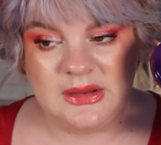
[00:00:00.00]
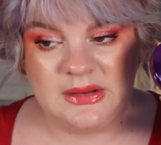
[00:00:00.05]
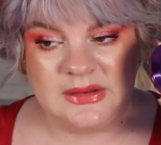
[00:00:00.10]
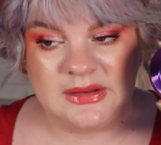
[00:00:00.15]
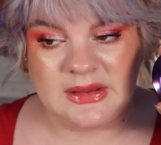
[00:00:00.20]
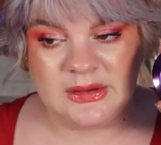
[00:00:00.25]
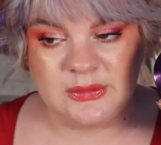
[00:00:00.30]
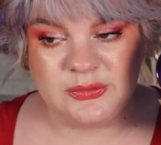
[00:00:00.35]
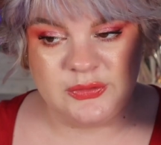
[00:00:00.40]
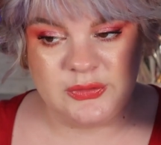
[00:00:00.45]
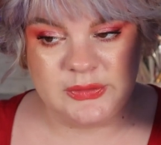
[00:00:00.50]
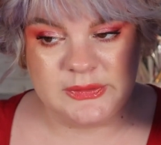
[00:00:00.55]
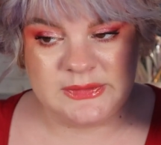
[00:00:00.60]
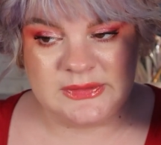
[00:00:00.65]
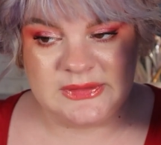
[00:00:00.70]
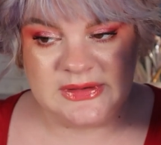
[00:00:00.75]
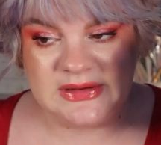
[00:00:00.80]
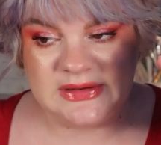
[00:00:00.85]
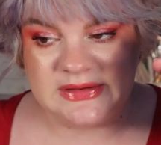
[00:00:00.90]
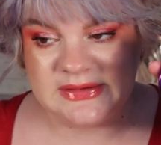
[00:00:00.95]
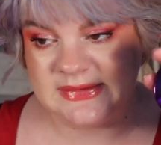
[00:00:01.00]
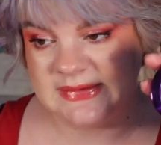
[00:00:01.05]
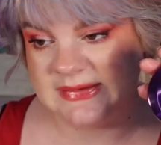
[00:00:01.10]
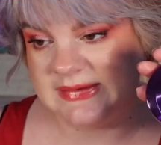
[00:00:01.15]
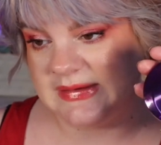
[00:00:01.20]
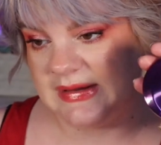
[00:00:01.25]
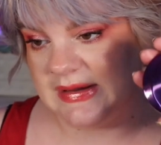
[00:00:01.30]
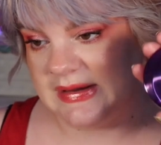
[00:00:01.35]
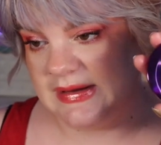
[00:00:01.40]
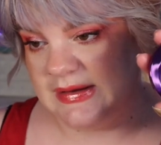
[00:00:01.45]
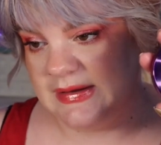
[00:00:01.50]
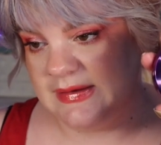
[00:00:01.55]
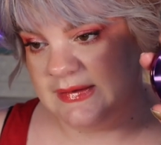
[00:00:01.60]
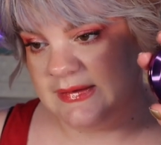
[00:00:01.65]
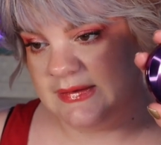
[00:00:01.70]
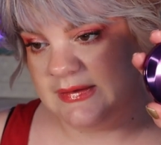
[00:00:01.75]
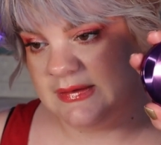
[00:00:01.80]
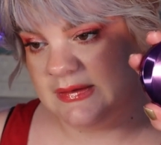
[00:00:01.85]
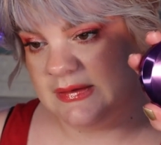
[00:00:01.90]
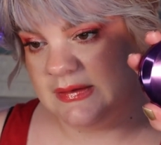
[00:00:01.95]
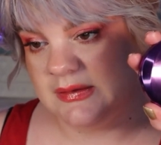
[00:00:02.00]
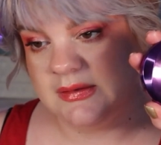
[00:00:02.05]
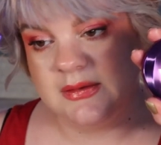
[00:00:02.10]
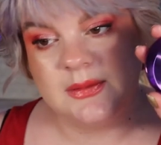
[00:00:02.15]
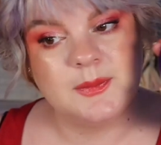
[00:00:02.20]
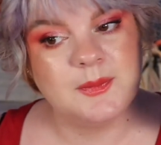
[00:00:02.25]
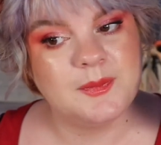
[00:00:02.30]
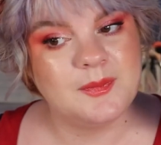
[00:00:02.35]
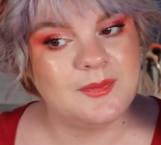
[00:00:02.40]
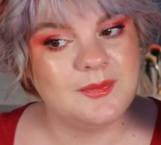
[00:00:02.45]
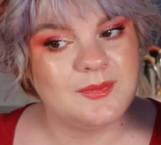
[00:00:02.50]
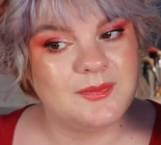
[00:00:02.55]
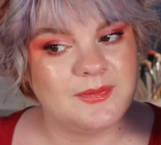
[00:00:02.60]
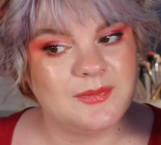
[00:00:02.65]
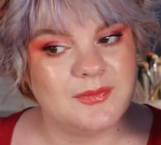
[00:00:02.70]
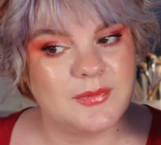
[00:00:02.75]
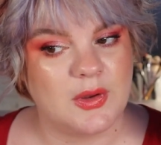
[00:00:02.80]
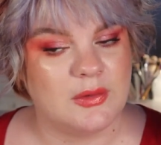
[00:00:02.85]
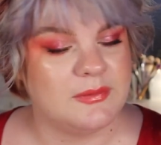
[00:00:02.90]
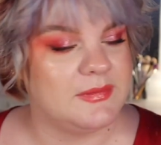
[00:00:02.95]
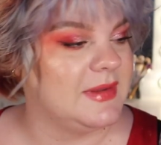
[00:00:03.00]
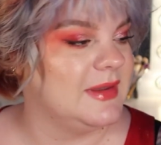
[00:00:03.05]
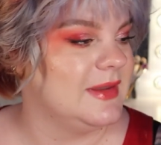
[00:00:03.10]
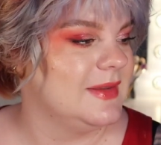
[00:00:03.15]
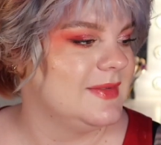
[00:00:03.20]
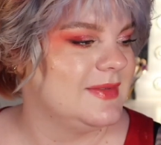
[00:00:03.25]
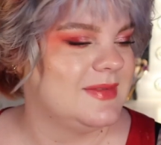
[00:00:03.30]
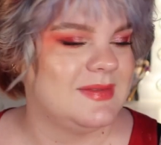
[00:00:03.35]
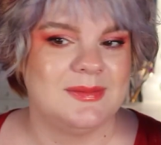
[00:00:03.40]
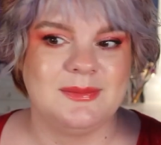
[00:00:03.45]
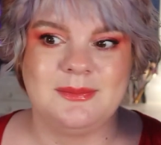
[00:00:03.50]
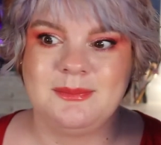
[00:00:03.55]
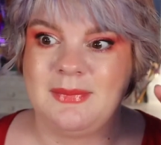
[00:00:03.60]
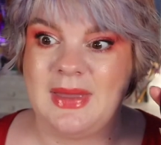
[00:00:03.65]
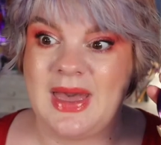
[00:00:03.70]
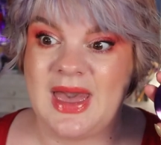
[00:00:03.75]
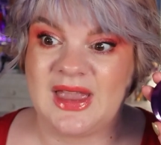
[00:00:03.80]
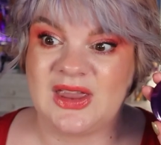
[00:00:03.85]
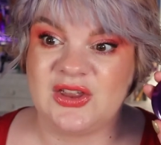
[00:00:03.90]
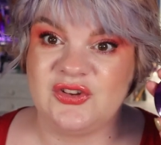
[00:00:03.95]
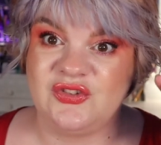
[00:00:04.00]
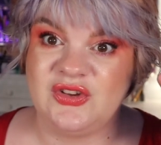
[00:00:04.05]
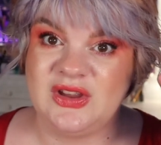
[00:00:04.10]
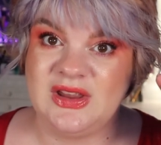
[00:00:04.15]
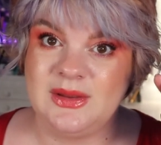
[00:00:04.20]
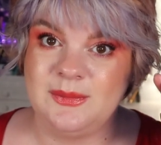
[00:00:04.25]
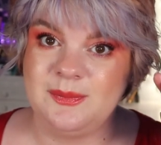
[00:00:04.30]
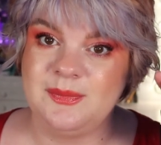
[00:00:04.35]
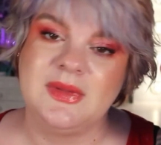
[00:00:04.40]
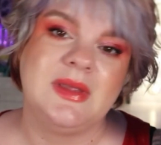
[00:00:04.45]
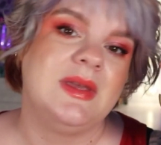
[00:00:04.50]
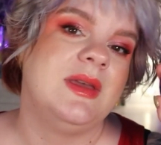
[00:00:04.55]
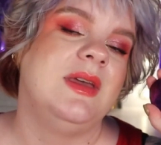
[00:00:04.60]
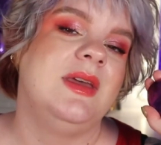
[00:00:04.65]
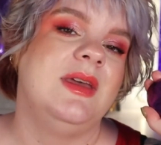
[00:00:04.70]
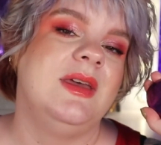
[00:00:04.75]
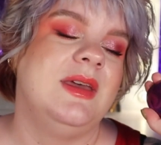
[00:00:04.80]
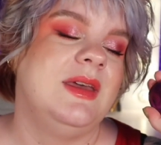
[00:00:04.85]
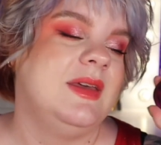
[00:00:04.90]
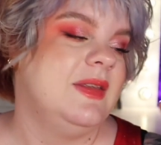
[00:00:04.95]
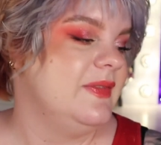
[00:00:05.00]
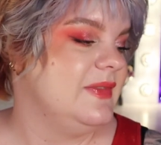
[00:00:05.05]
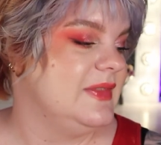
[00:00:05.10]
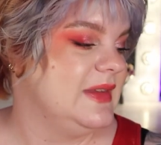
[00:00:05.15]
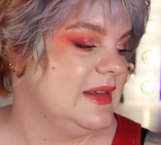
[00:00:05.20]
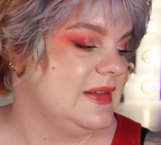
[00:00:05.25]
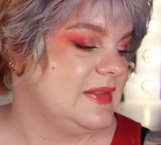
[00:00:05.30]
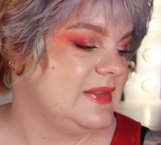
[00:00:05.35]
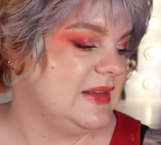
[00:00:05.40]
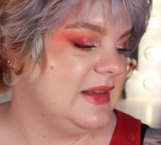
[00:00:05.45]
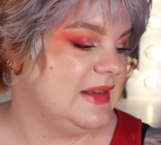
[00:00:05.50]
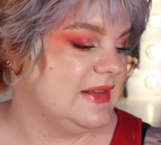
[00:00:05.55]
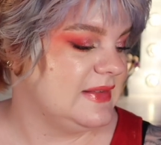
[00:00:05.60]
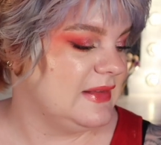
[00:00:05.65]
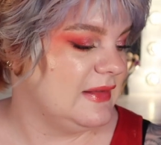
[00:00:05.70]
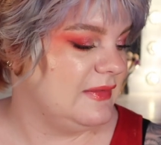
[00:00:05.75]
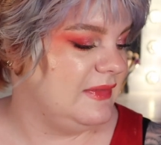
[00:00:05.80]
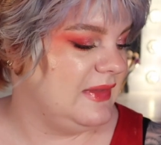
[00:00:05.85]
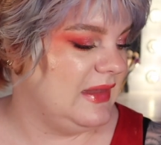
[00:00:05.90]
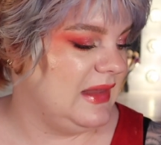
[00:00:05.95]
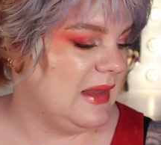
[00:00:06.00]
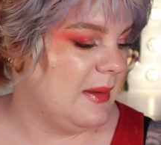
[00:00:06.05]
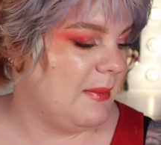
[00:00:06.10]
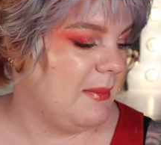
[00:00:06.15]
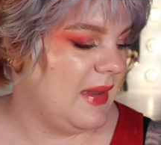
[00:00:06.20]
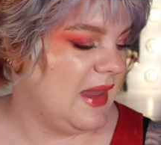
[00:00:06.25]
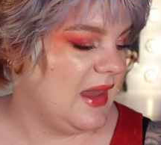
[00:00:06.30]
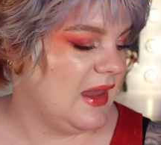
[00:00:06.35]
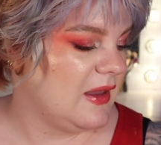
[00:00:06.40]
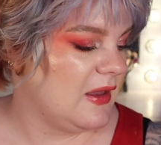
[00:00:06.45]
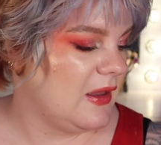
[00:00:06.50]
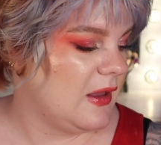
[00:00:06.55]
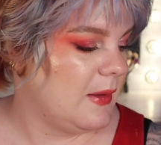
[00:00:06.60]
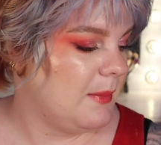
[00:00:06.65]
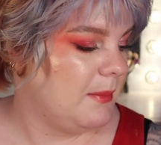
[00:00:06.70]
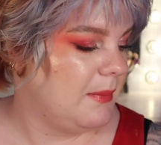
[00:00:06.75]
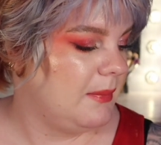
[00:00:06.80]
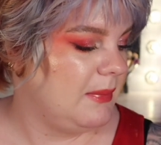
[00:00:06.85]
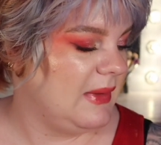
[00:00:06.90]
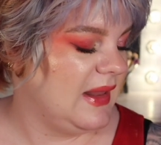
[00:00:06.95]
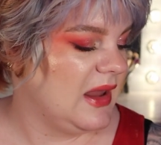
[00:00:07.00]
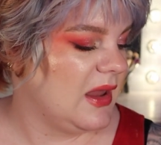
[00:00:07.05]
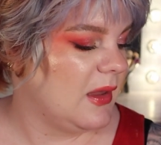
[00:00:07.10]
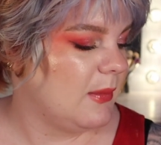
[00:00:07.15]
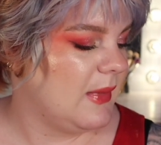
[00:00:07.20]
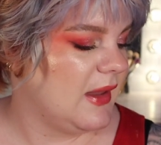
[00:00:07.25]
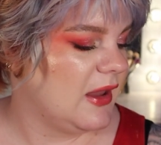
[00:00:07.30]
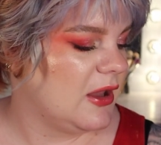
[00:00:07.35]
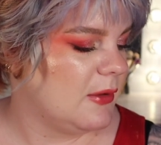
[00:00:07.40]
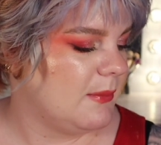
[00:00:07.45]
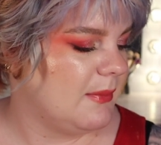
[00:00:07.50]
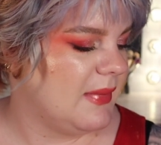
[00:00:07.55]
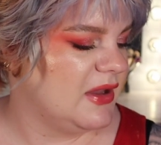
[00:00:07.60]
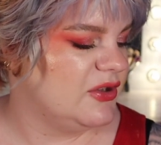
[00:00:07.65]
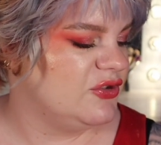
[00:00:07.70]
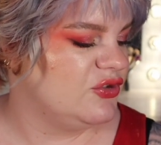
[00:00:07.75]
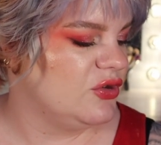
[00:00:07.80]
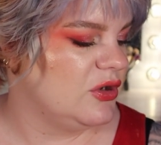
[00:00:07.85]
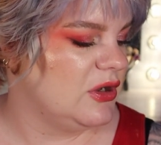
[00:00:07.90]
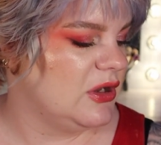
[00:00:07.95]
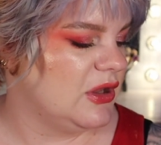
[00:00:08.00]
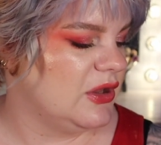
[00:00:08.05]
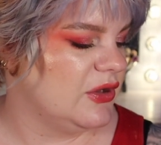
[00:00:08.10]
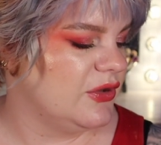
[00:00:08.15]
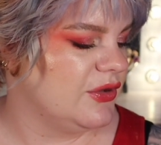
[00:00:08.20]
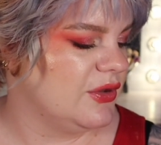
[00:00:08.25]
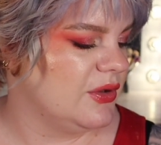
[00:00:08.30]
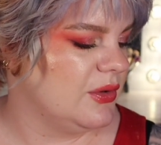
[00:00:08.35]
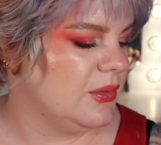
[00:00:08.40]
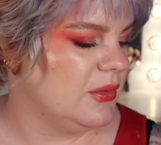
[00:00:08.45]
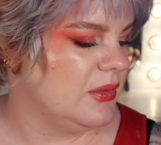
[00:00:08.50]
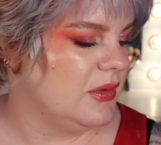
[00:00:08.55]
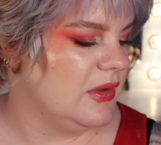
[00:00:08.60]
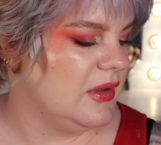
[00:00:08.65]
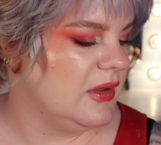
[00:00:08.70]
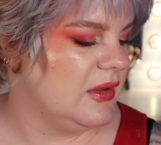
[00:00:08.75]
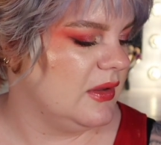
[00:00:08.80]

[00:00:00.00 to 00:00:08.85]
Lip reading: Now, do you see the size of this packaging? This is the makeup, Playing in Makeup by Yolondo,